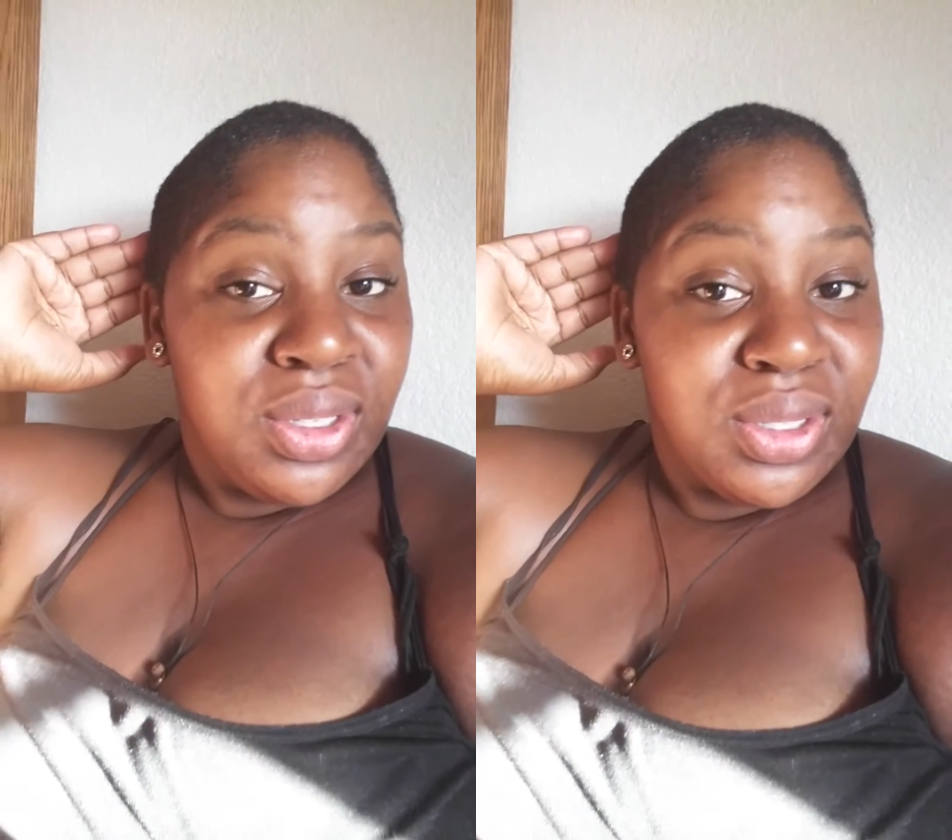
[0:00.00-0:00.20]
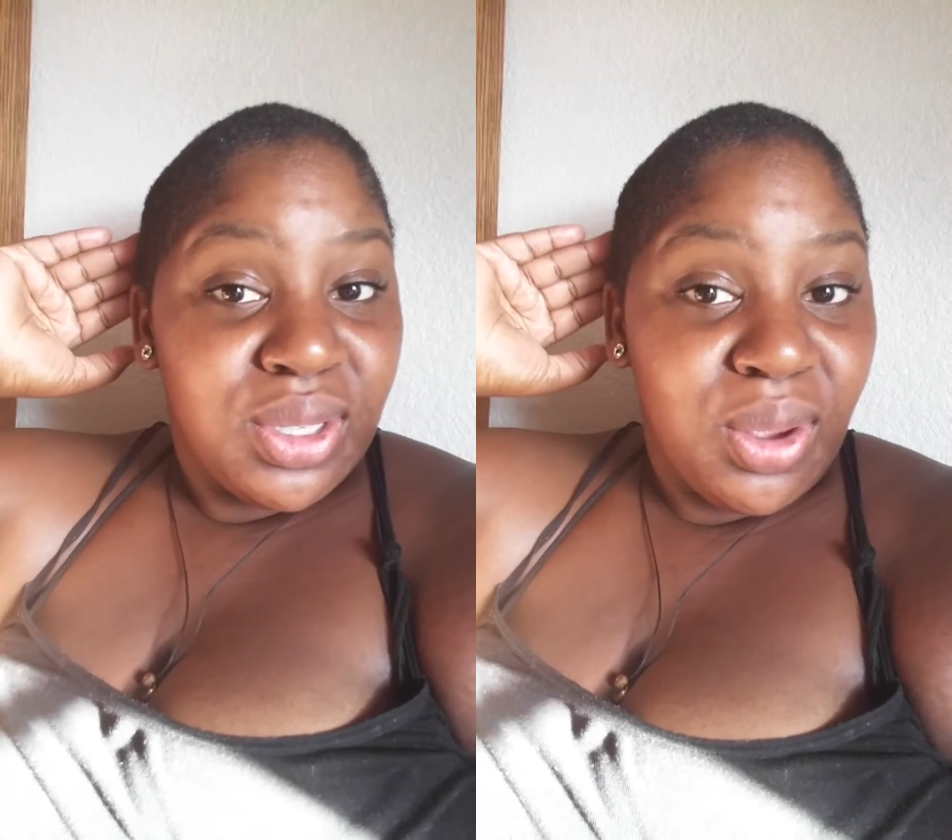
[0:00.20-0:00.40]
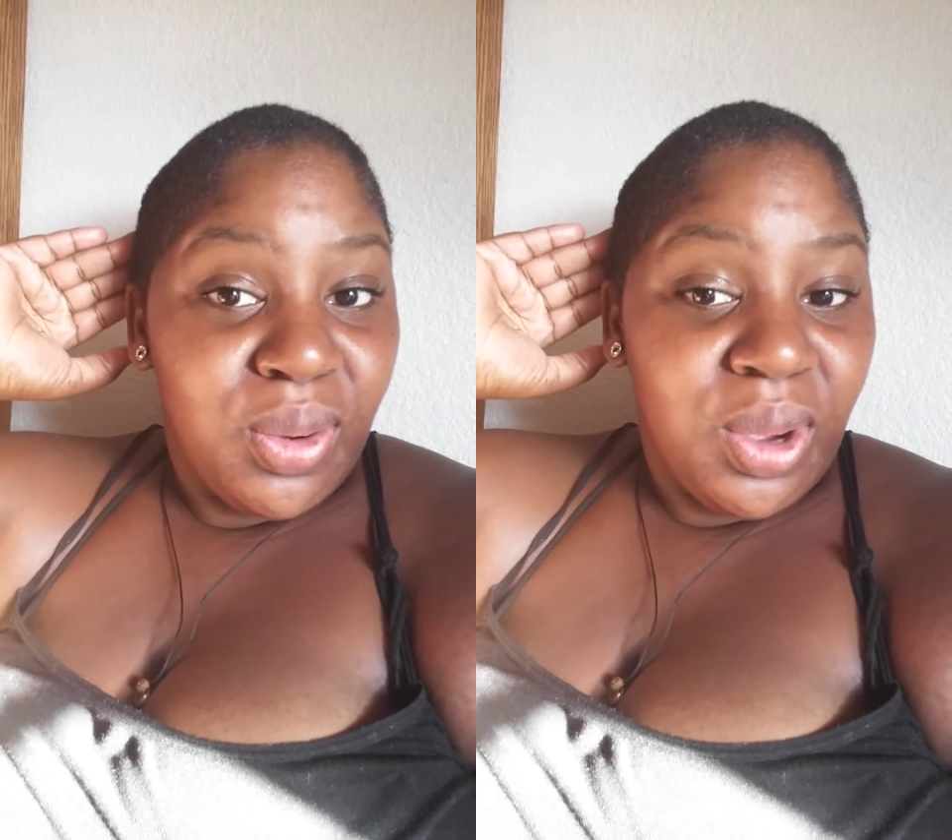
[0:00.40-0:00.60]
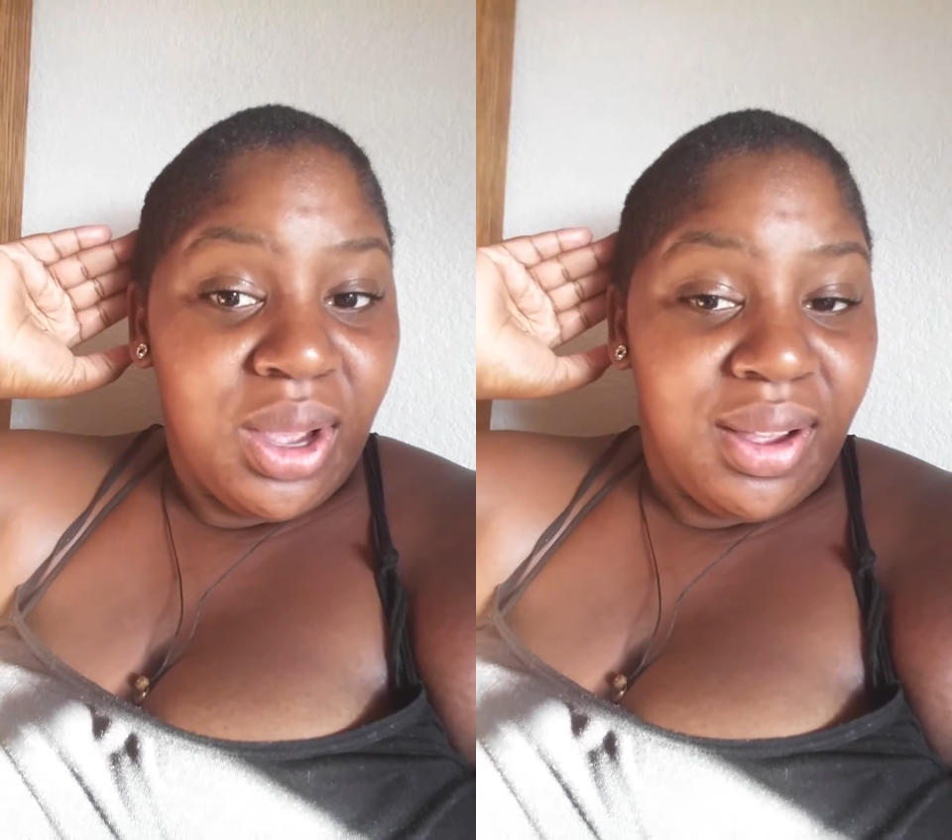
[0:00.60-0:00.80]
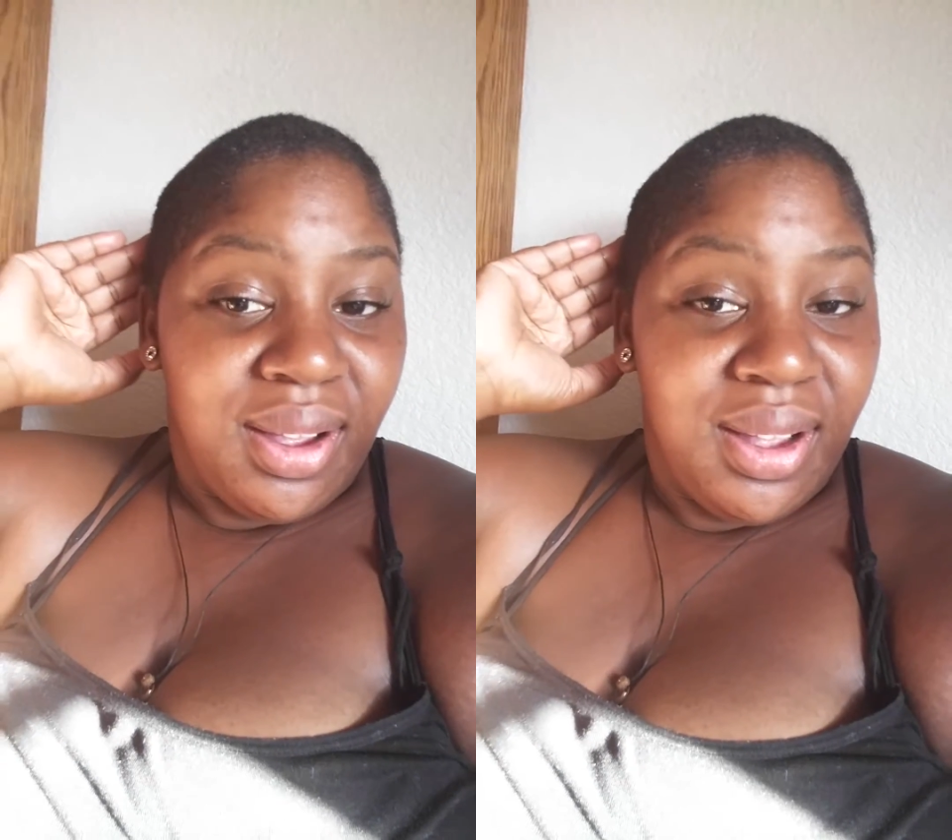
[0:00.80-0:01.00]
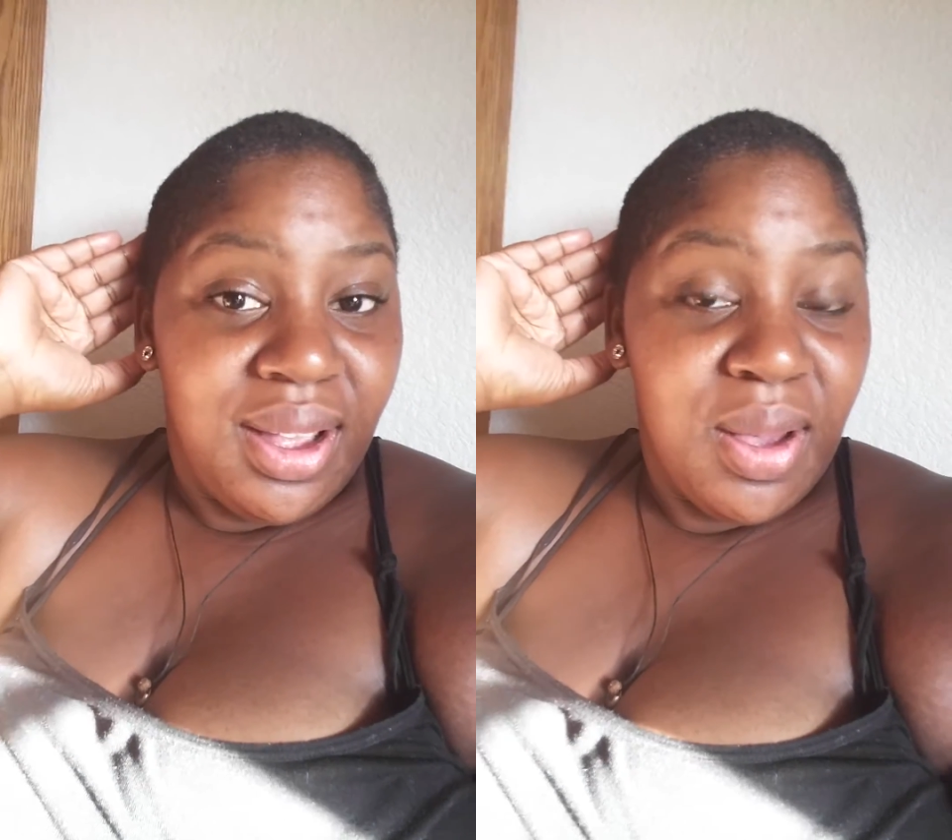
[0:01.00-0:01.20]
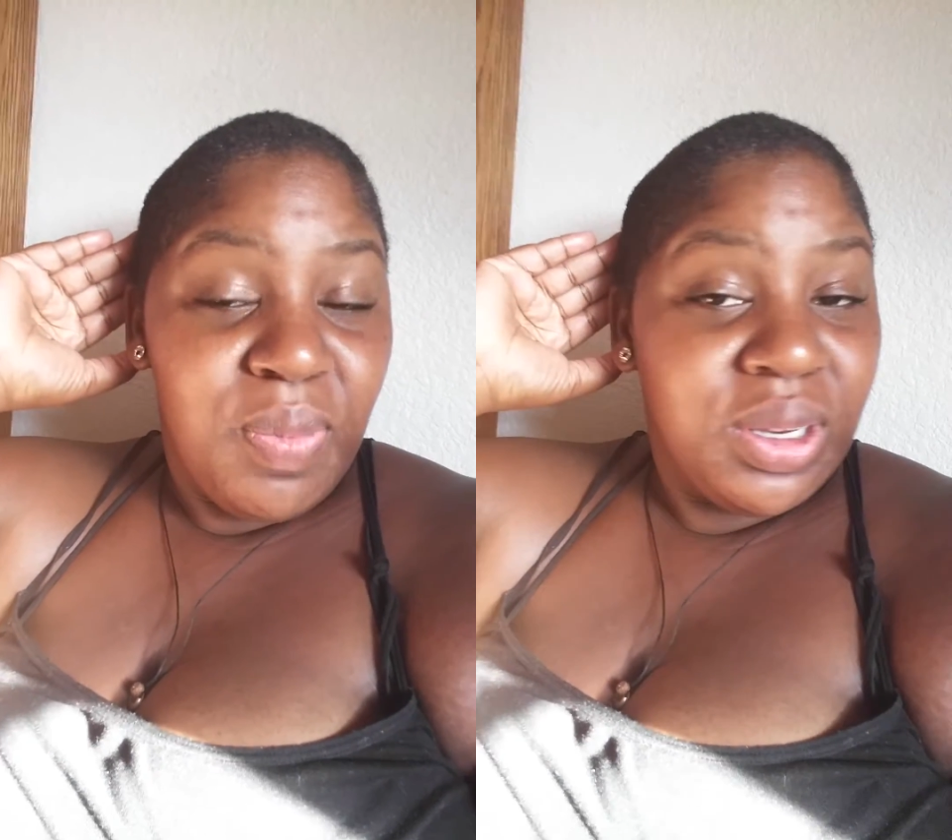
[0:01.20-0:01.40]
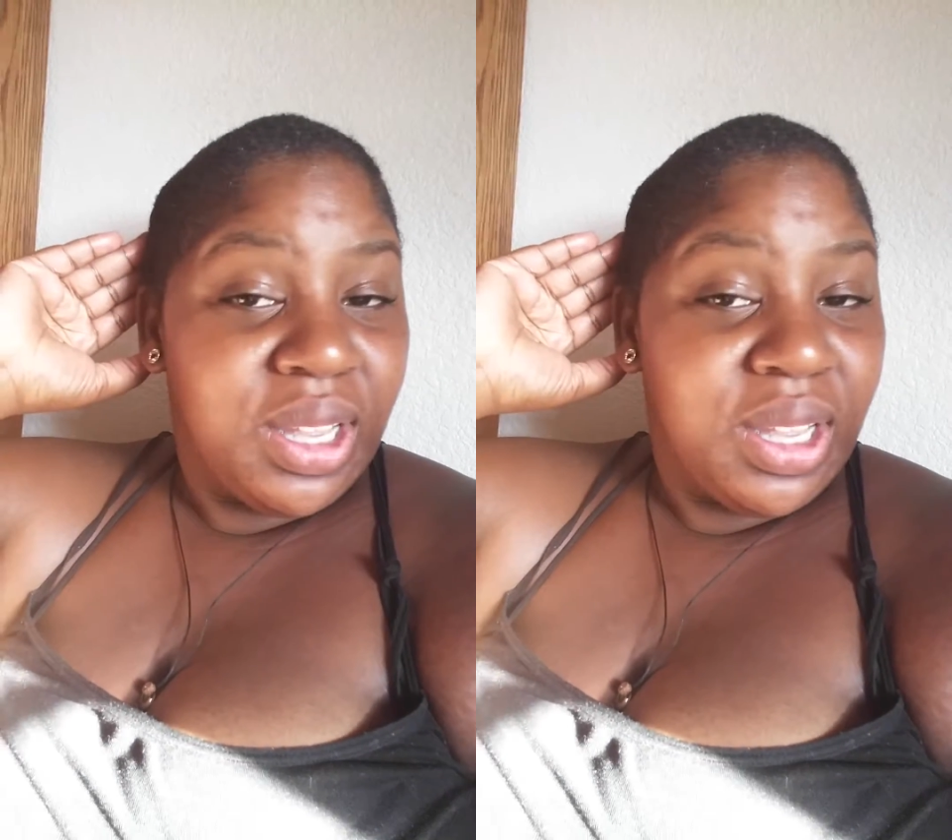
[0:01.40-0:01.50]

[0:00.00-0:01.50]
So, but